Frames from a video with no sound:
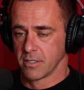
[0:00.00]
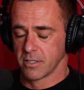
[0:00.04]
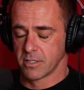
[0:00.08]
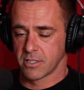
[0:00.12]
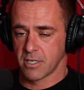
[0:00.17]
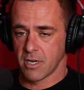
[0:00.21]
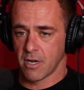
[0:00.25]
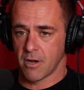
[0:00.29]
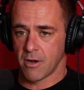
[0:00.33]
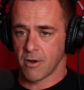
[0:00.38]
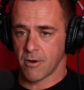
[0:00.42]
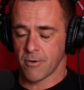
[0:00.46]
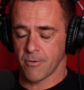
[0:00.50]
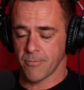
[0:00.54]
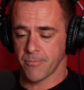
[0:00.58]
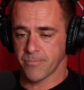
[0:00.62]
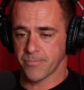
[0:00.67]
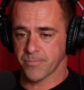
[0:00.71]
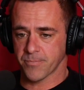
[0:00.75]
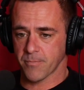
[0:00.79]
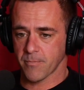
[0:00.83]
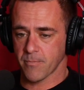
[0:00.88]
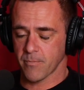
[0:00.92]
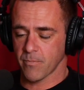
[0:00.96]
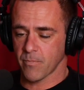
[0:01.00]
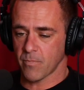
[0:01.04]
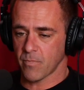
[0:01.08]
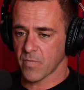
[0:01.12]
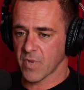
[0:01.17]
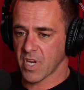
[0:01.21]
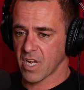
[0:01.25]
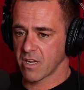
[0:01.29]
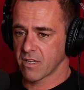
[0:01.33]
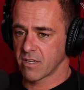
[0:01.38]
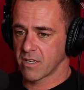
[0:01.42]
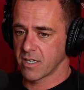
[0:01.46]
So
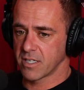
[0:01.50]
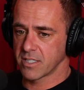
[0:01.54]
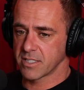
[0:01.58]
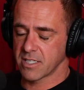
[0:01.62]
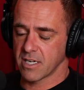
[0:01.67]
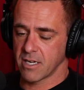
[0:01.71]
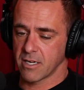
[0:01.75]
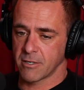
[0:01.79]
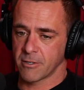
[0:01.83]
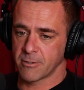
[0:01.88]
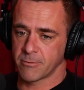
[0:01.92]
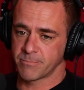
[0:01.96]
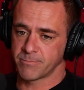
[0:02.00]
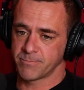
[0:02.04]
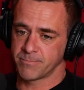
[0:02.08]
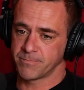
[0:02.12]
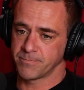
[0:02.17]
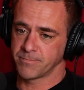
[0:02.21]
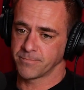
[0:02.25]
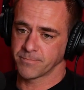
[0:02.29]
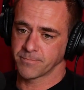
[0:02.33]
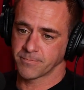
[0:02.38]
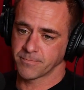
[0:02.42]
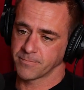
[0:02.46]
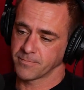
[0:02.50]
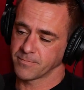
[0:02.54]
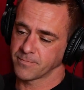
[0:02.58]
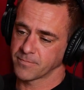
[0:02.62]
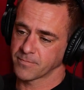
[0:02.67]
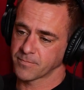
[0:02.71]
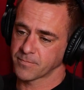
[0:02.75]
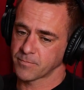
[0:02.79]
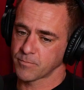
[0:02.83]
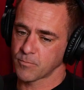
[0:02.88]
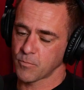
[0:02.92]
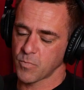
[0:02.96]
there's,
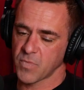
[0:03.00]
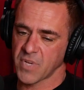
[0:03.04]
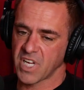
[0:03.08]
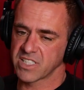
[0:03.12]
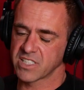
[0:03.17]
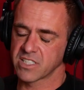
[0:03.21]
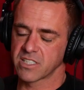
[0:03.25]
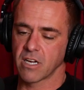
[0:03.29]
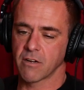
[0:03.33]
it's